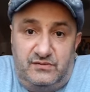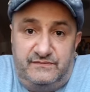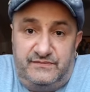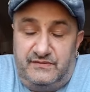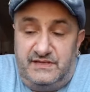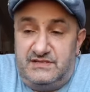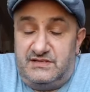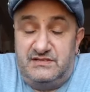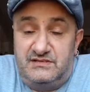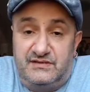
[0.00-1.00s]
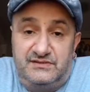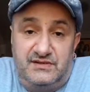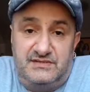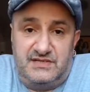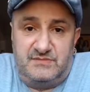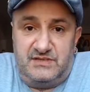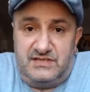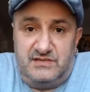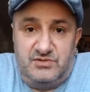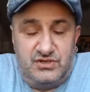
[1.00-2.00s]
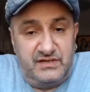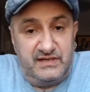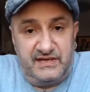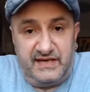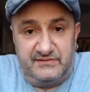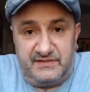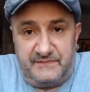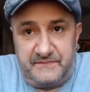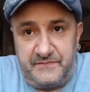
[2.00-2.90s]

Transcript: all for the entire 36 minutes. He was looking to counter.